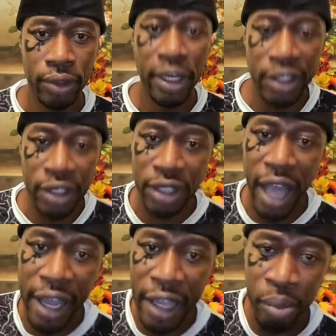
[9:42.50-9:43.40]
Yes, it's
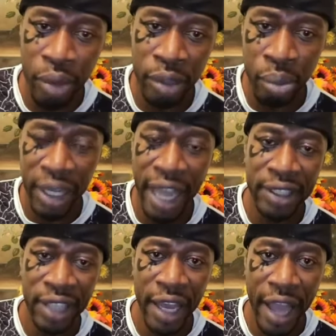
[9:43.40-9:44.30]
I am brother
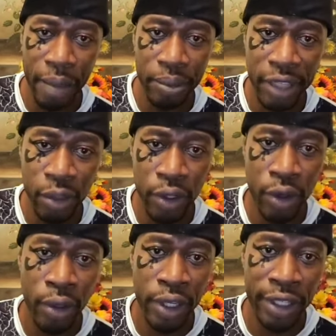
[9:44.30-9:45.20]
Polight app. That's where you
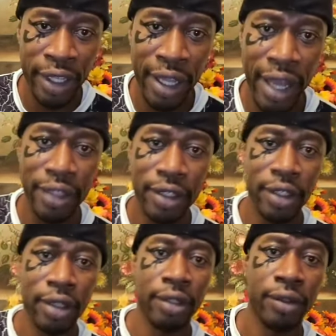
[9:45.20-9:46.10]
go to get the class.
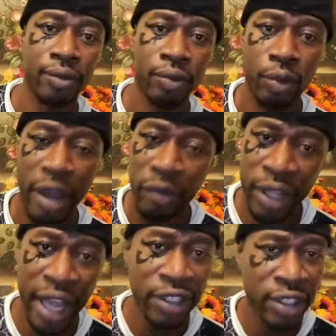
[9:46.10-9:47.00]
We have
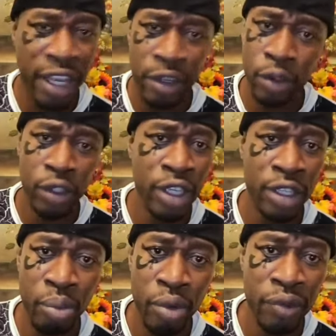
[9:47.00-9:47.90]
class today, you just
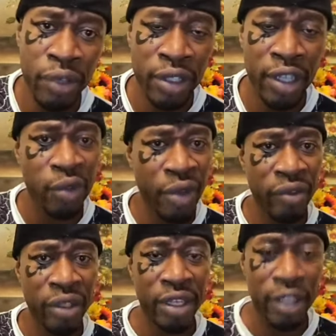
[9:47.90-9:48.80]
get the previous links for
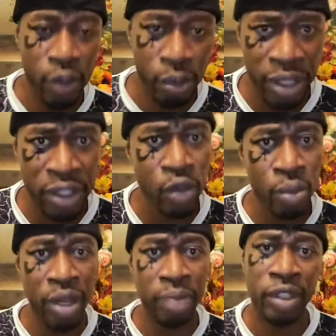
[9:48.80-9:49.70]
everything that you miss and you'll
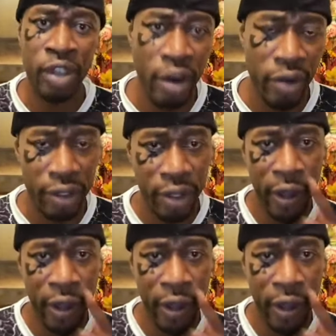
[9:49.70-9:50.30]
be up to current.